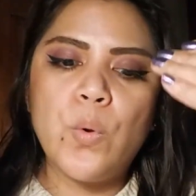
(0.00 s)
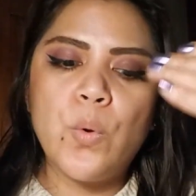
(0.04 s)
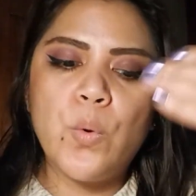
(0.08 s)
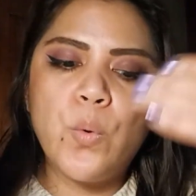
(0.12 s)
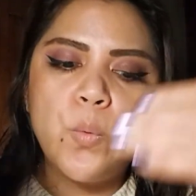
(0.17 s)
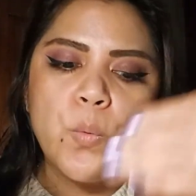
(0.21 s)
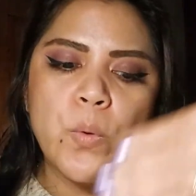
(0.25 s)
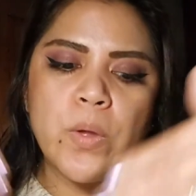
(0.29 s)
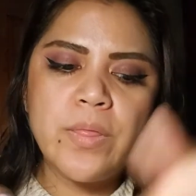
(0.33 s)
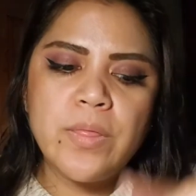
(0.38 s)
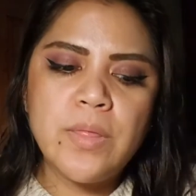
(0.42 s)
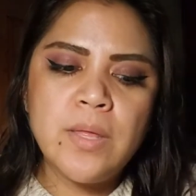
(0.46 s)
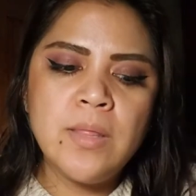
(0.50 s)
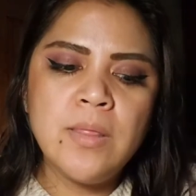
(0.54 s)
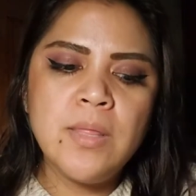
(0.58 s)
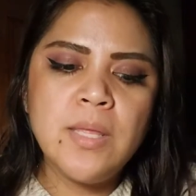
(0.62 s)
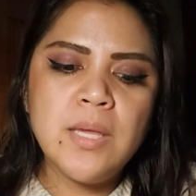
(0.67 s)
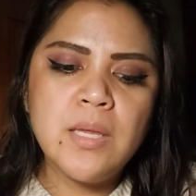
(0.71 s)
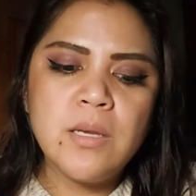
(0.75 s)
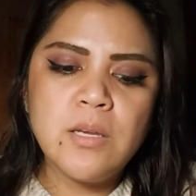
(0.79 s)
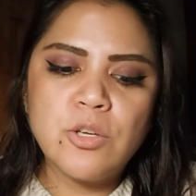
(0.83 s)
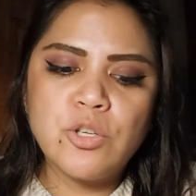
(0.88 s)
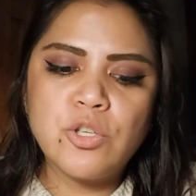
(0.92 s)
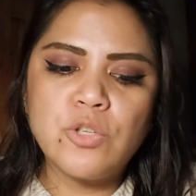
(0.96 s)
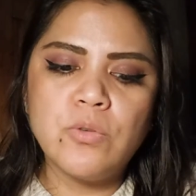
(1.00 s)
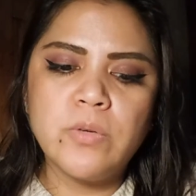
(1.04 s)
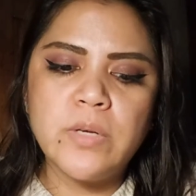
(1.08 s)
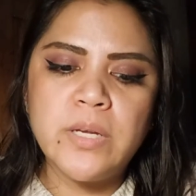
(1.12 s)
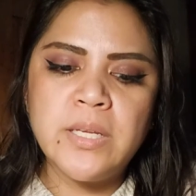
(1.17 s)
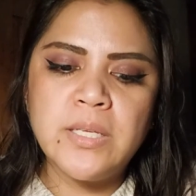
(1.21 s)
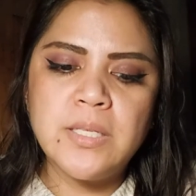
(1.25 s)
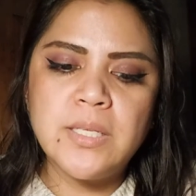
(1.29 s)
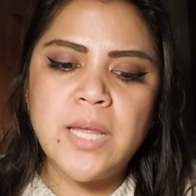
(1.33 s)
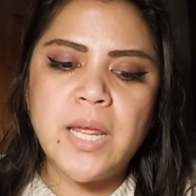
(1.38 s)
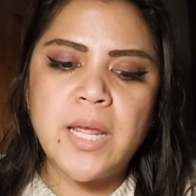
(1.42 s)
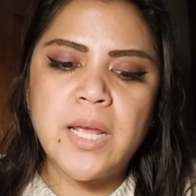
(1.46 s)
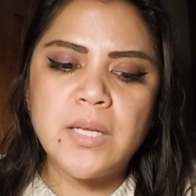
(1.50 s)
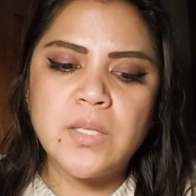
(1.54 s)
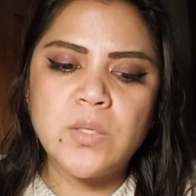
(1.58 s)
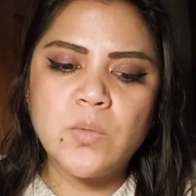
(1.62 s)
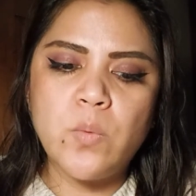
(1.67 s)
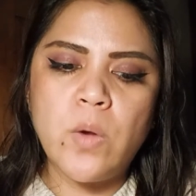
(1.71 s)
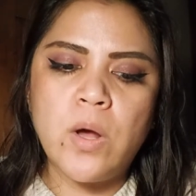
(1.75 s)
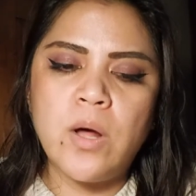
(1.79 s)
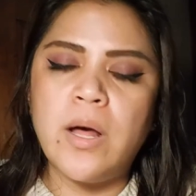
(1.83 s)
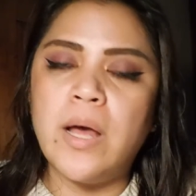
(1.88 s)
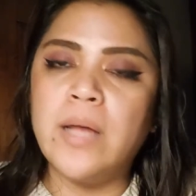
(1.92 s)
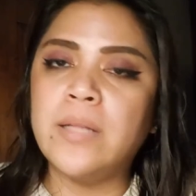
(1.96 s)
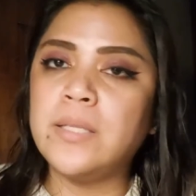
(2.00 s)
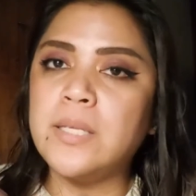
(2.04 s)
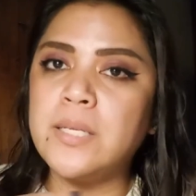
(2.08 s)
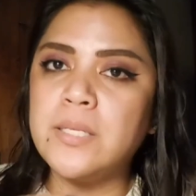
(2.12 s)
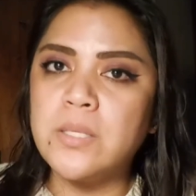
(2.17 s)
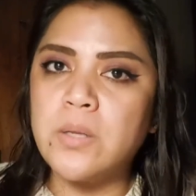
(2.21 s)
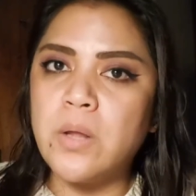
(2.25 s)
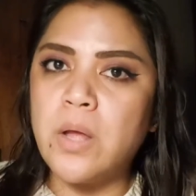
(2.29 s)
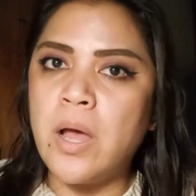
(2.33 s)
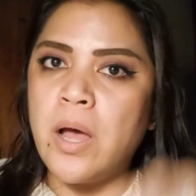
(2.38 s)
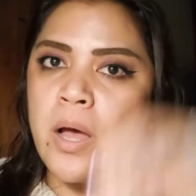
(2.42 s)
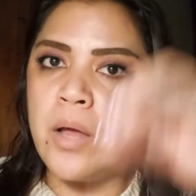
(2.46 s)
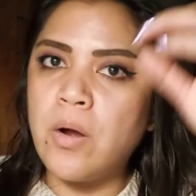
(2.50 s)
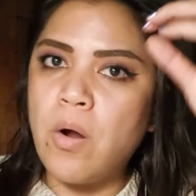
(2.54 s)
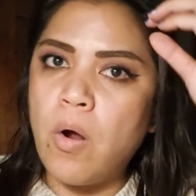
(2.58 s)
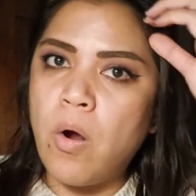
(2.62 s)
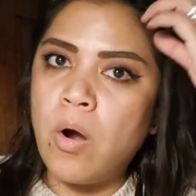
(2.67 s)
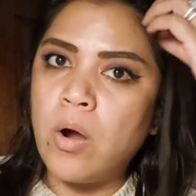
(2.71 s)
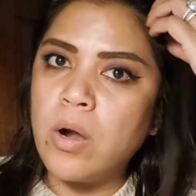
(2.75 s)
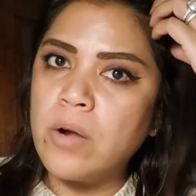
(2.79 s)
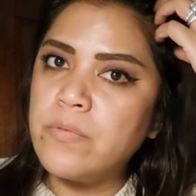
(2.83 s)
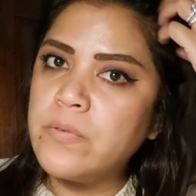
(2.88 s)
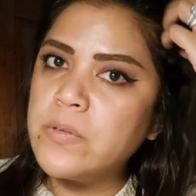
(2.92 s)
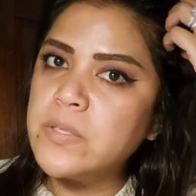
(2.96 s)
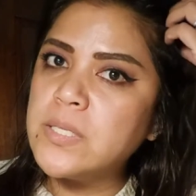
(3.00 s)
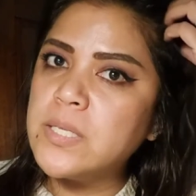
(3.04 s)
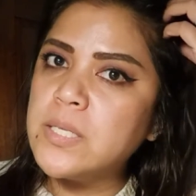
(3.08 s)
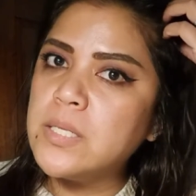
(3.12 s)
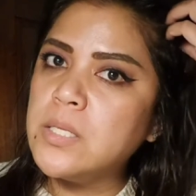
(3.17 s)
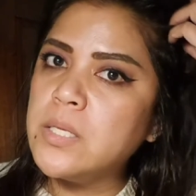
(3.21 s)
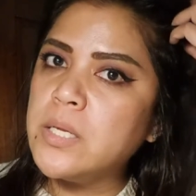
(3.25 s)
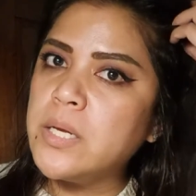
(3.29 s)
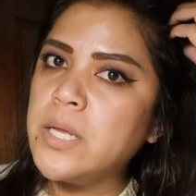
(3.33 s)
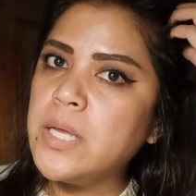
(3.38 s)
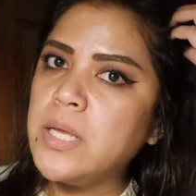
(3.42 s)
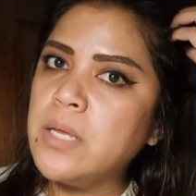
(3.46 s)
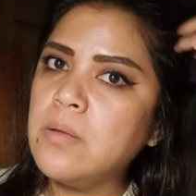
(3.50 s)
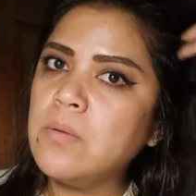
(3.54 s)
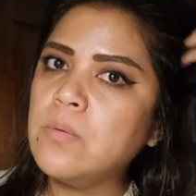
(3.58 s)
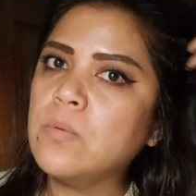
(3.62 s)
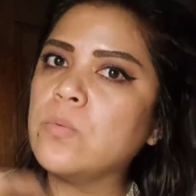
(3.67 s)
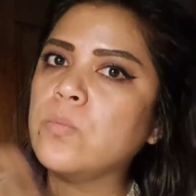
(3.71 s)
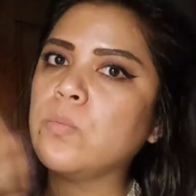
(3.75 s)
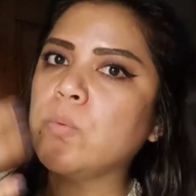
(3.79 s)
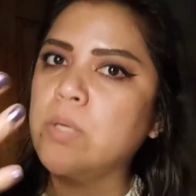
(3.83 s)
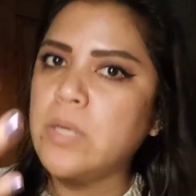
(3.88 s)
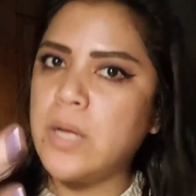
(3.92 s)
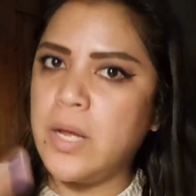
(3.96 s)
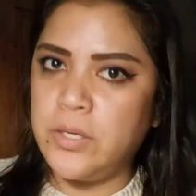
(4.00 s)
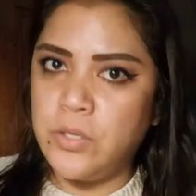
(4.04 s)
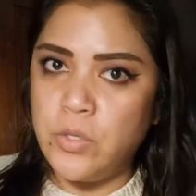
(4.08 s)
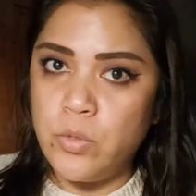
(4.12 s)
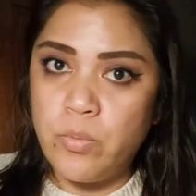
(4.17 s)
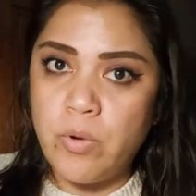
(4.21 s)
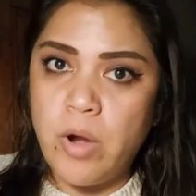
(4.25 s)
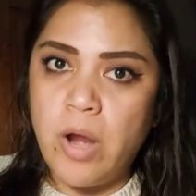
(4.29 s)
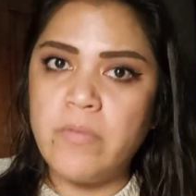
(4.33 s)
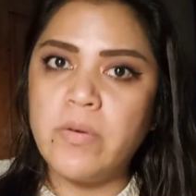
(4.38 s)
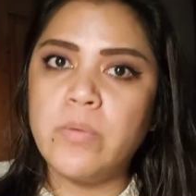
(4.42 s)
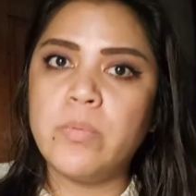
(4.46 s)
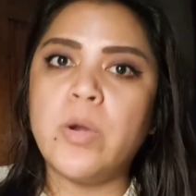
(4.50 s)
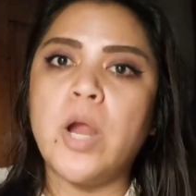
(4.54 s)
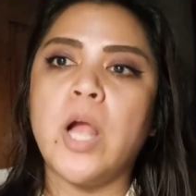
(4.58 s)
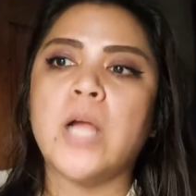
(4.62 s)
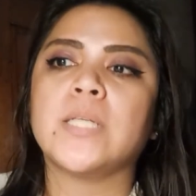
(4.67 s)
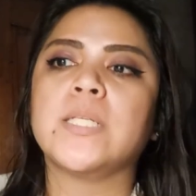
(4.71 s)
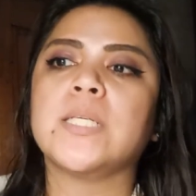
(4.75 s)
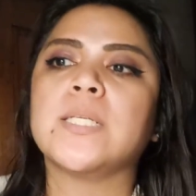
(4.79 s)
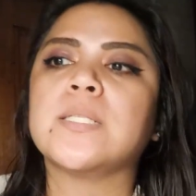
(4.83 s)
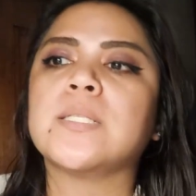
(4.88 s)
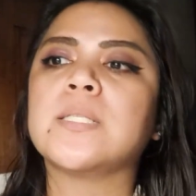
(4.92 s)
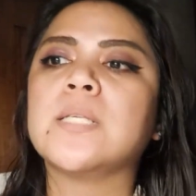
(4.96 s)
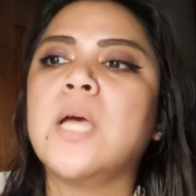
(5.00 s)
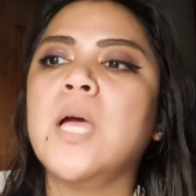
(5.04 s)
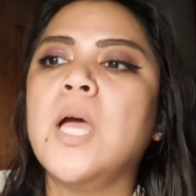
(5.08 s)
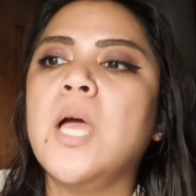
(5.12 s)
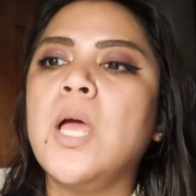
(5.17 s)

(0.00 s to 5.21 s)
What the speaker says: within the initial intake as well. At least at our facility, I do private practice.